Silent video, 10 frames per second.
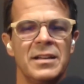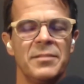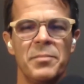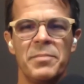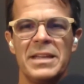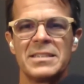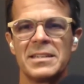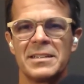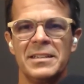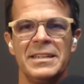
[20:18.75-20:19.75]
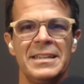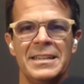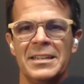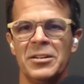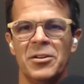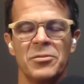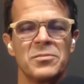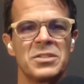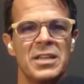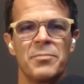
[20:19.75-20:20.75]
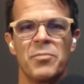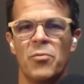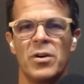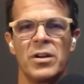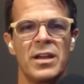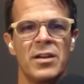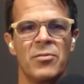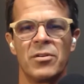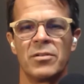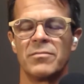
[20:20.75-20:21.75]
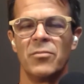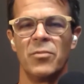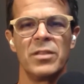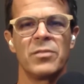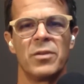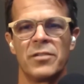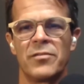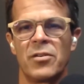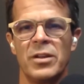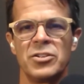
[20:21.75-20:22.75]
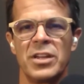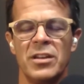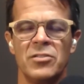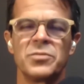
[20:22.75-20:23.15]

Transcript: But basically, set up a 1 hour with one of our educators.